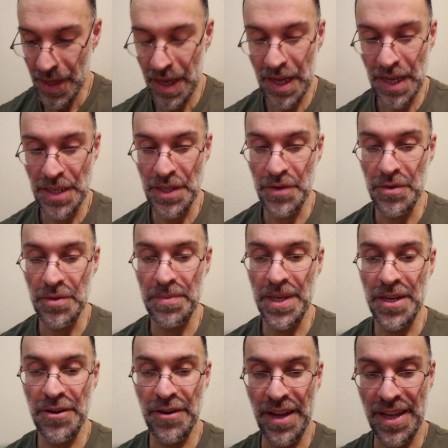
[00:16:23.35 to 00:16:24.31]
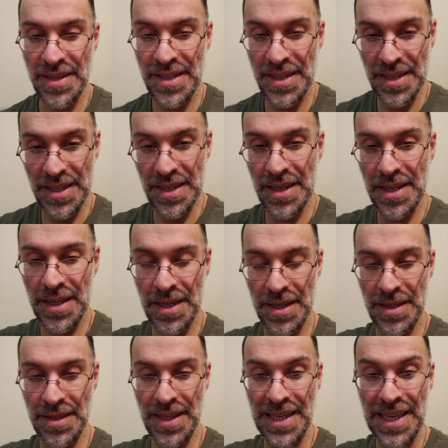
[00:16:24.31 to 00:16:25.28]
and you will be granted
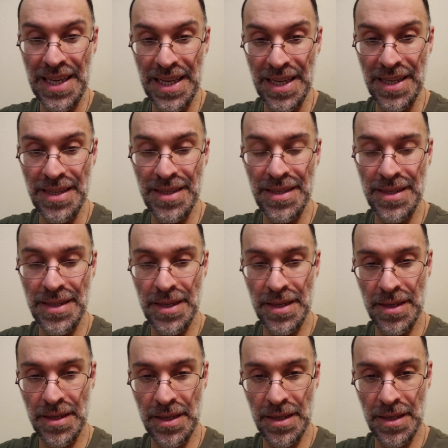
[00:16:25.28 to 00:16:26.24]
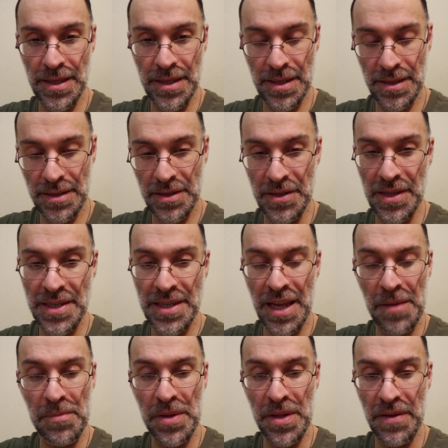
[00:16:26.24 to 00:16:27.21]
the keys to the
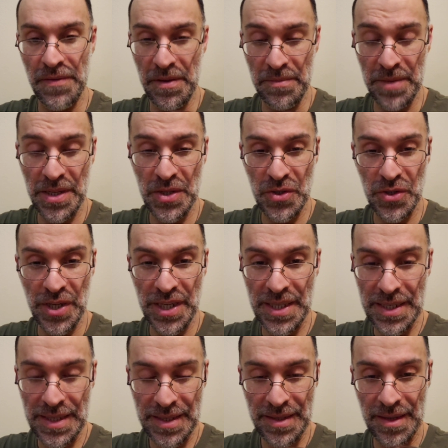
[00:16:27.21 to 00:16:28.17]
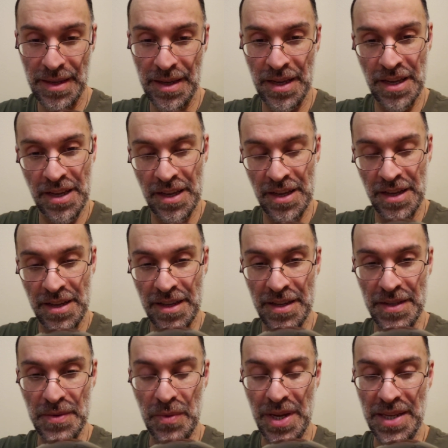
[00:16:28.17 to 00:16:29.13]
Temple of the Mysteries,
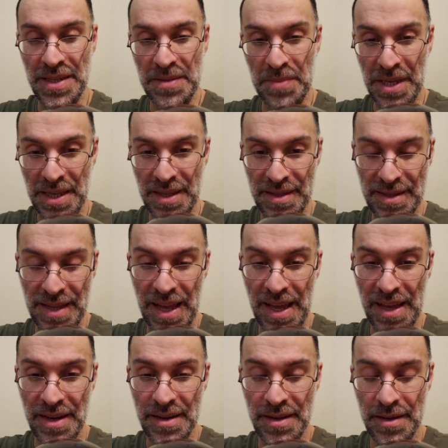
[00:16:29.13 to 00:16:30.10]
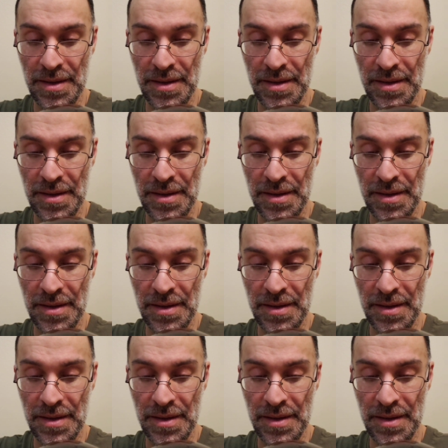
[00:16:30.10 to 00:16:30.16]
is what is being said.